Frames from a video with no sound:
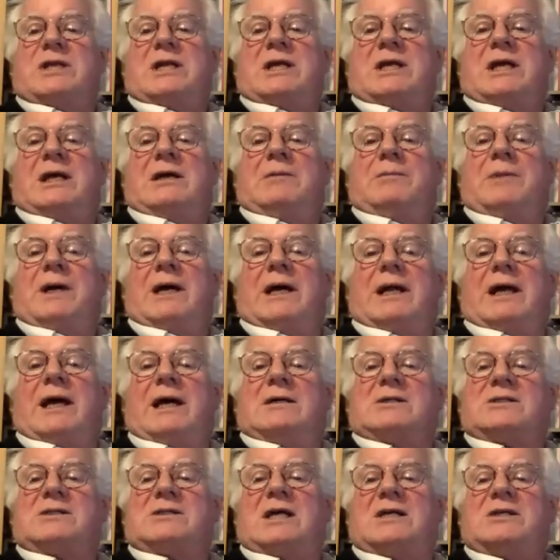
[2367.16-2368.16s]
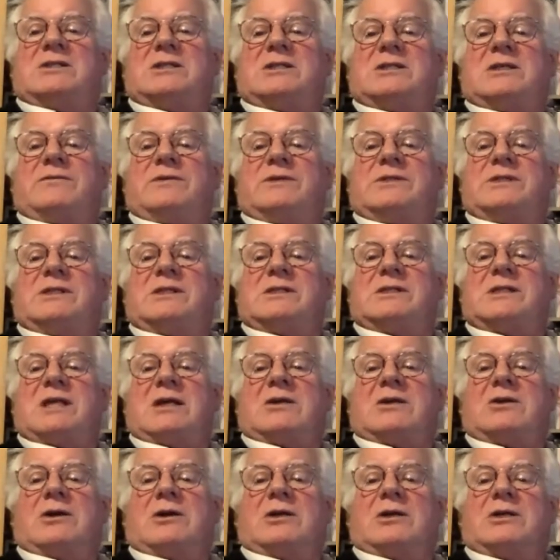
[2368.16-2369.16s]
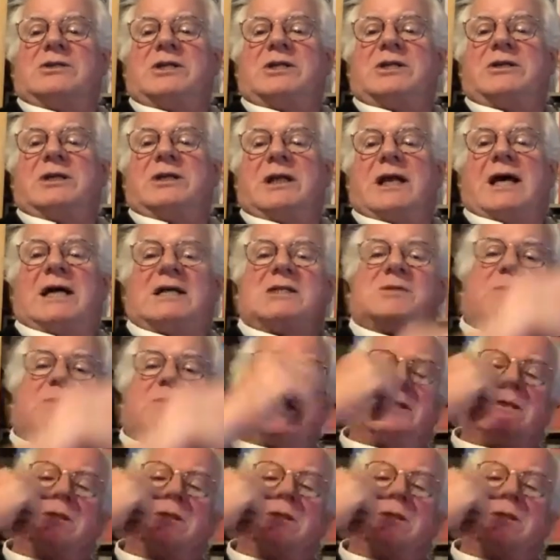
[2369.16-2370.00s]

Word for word: here about how sensitive is this technology to loudspeaker